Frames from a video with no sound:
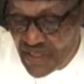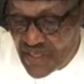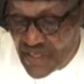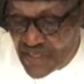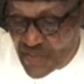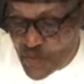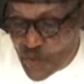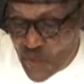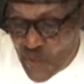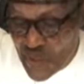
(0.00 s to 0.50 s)

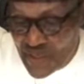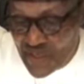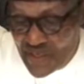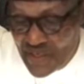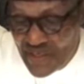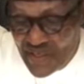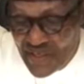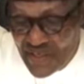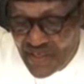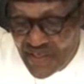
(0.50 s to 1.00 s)
as well
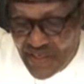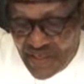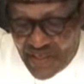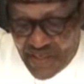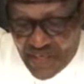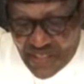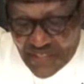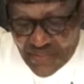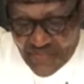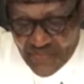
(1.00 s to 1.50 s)

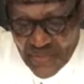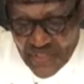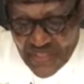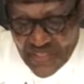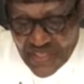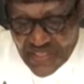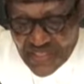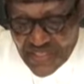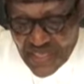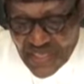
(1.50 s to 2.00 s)
as
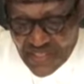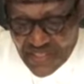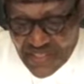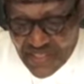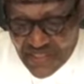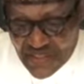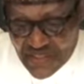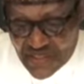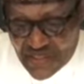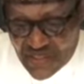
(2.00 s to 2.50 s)
various
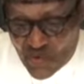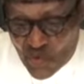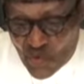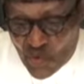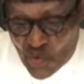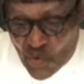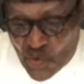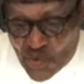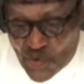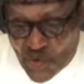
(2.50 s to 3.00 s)
assets
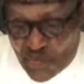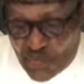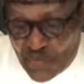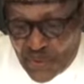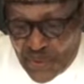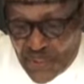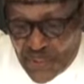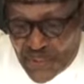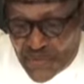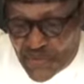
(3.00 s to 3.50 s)
worth
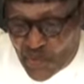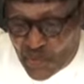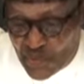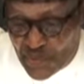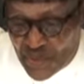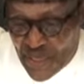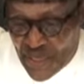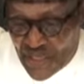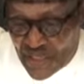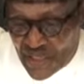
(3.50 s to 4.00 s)
billions of
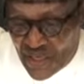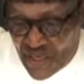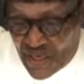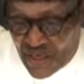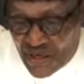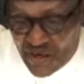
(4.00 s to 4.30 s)
naira